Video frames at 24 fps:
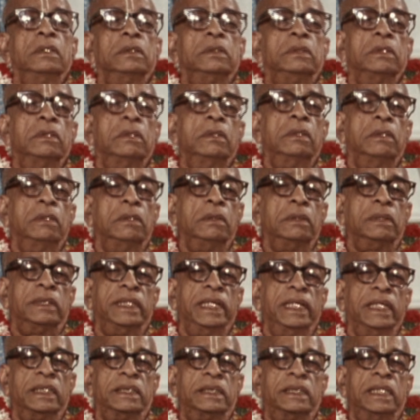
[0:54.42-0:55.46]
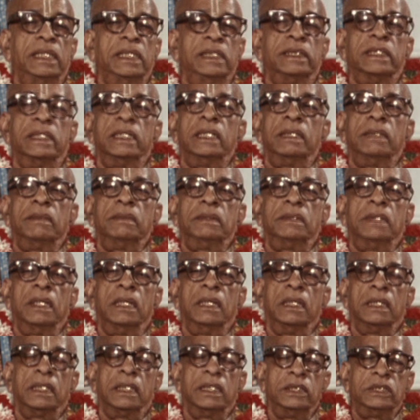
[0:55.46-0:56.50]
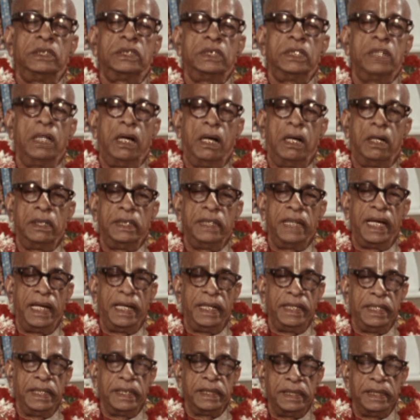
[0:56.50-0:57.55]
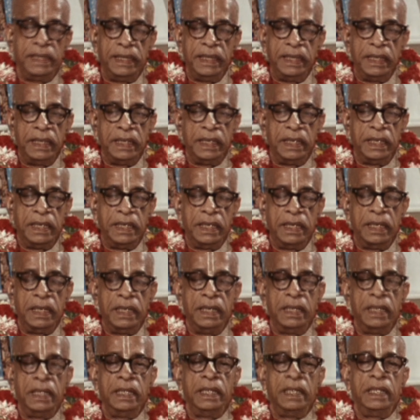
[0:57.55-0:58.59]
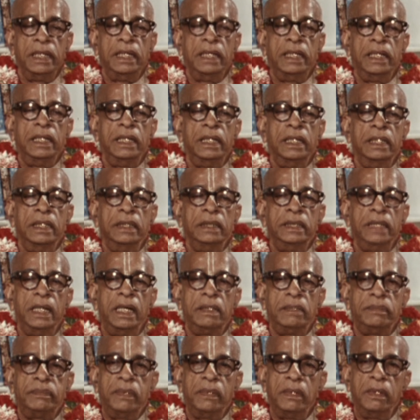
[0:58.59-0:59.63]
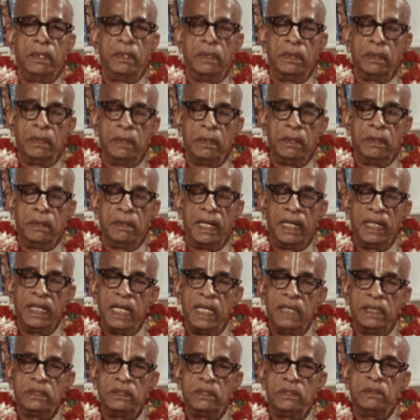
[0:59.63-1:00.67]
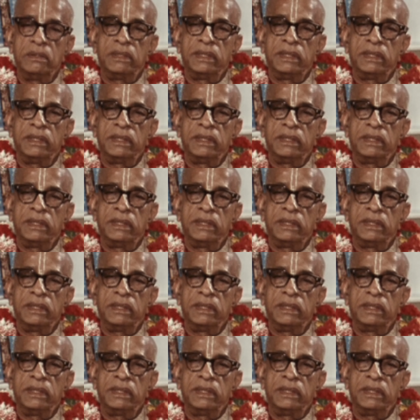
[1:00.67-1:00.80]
to take shelter of Krishna directly. Uh, therefore, one has to